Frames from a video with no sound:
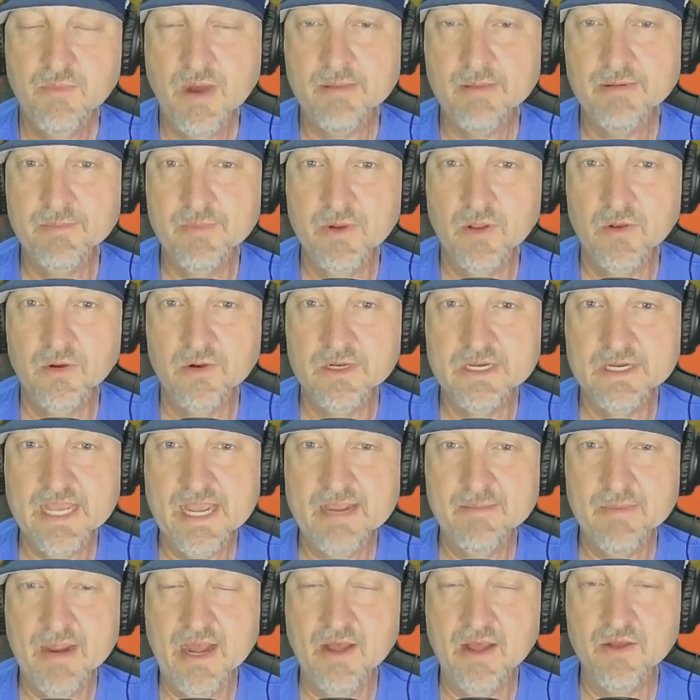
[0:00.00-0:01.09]
Bobby Miller
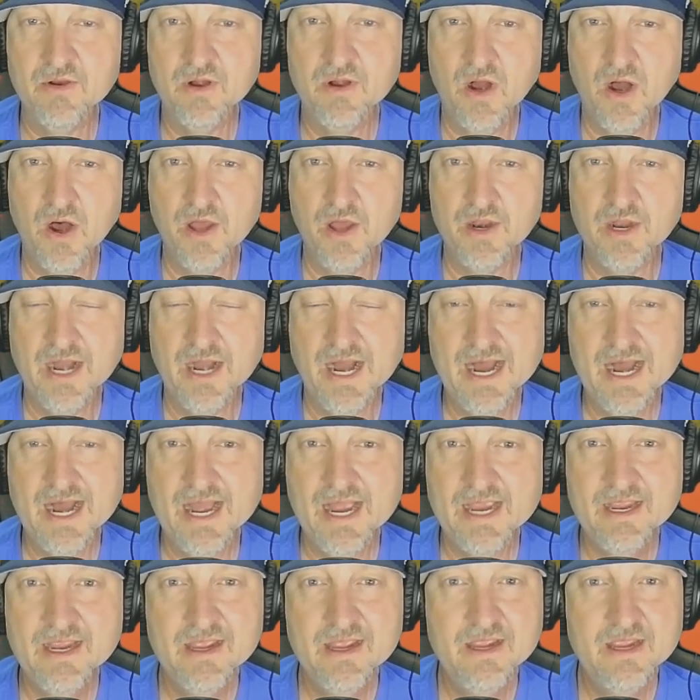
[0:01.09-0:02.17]
came out on a
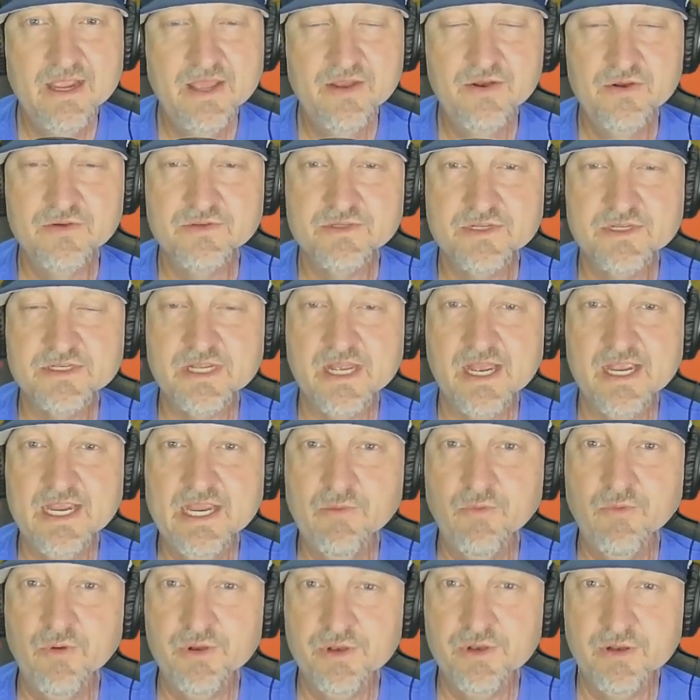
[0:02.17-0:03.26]
high, and who's to say
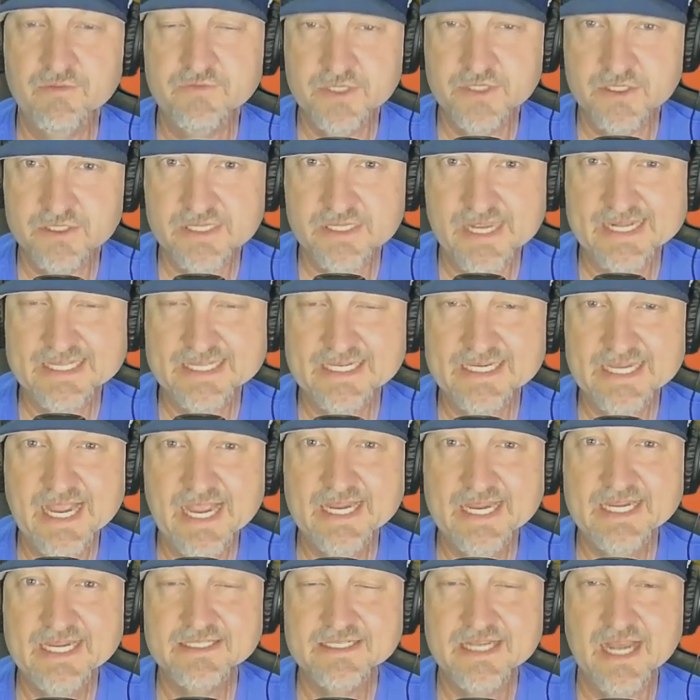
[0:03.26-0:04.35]
he wouldn't have, just like the
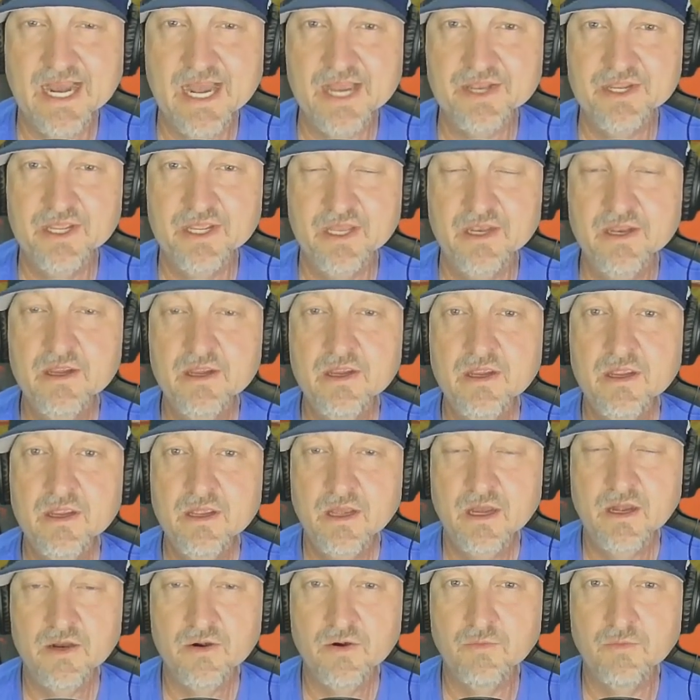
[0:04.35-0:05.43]
Yankees guy did,
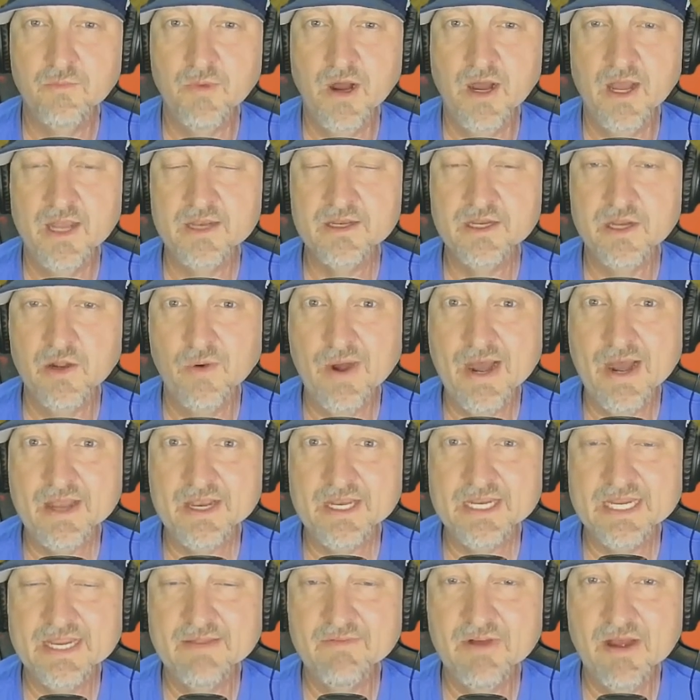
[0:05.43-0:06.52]
Ermine, go
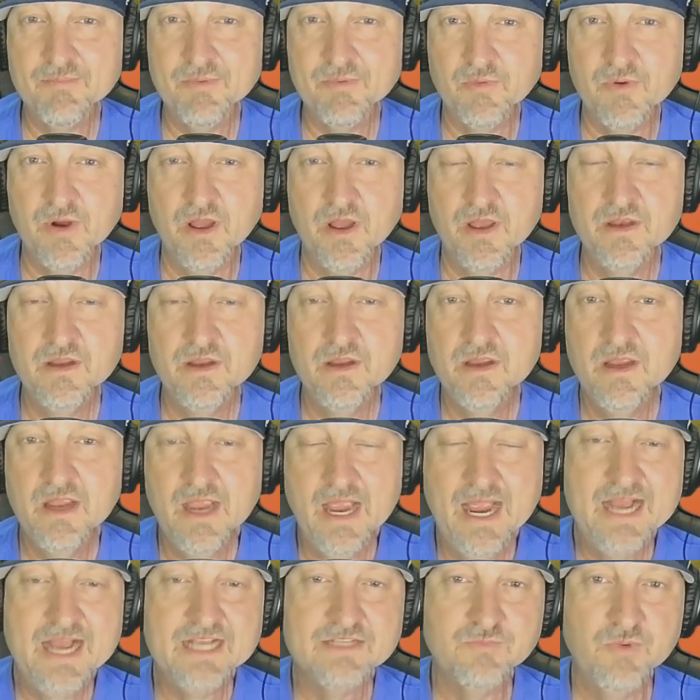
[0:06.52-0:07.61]
out and give up a run
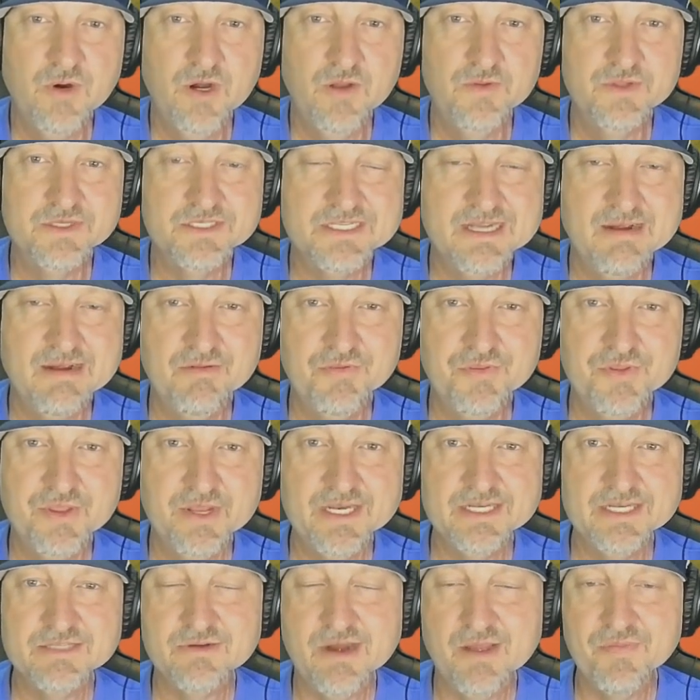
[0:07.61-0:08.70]
as well in the seventh
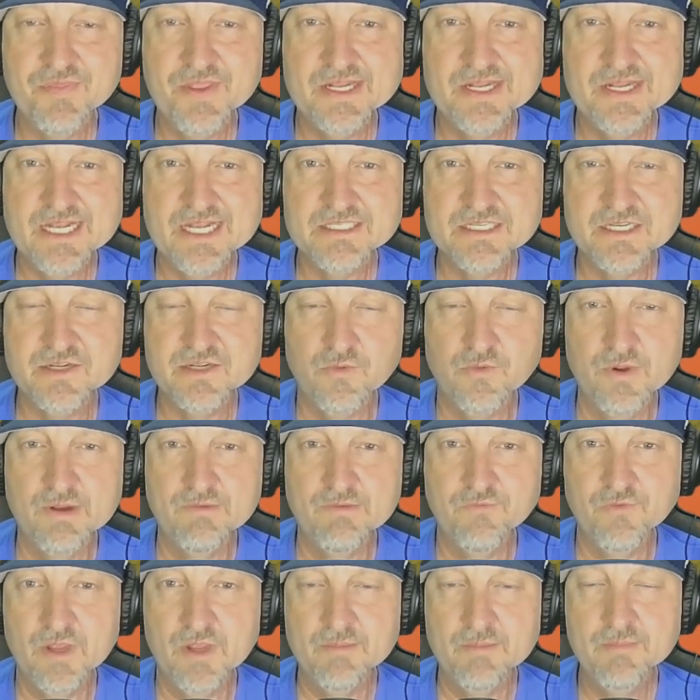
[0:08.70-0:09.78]
inning. So I think that's a
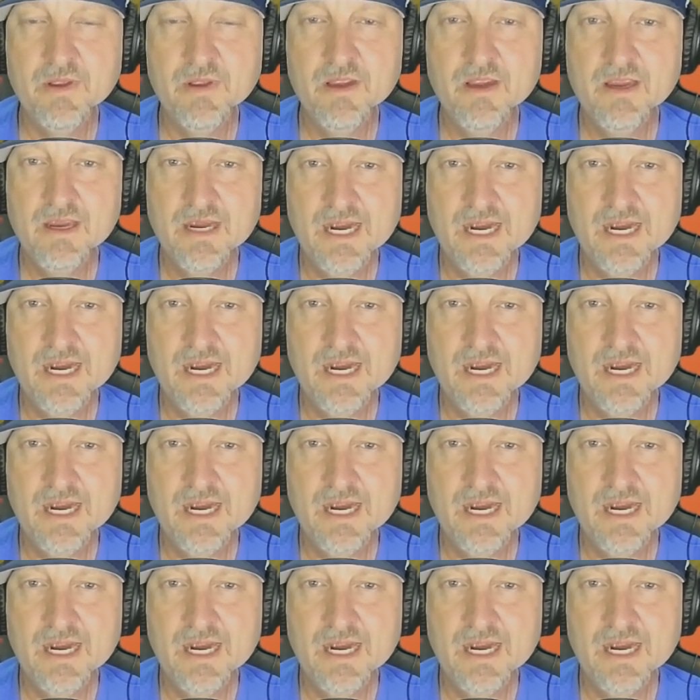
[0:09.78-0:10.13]
coin flip.